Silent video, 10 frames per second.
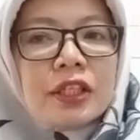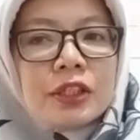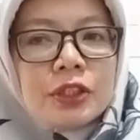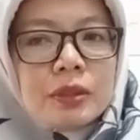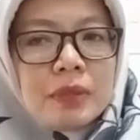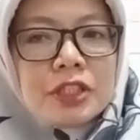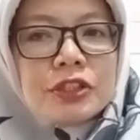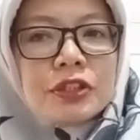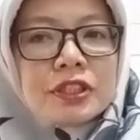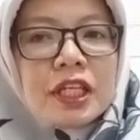You must
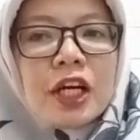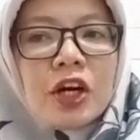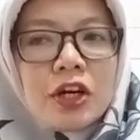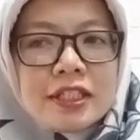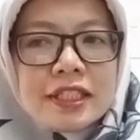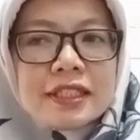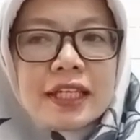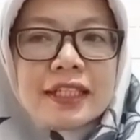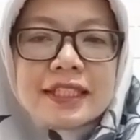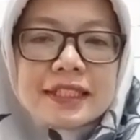use a
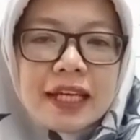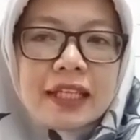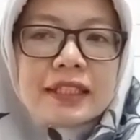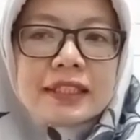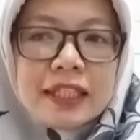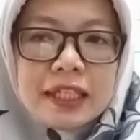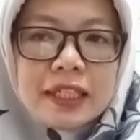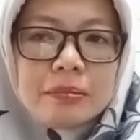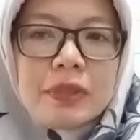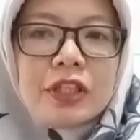consistent design
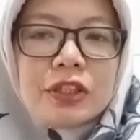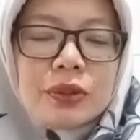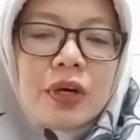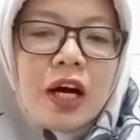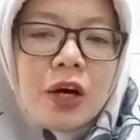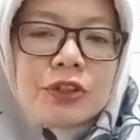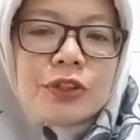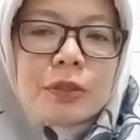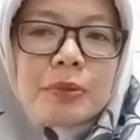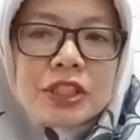theme throughout
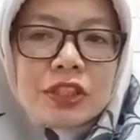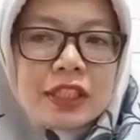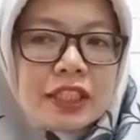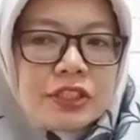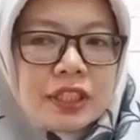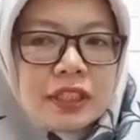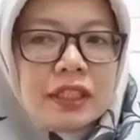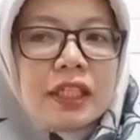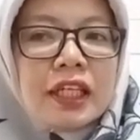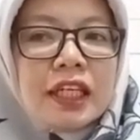your presentation,
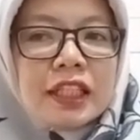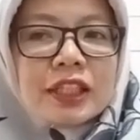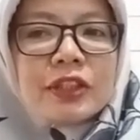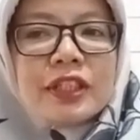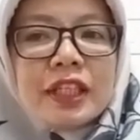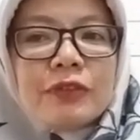including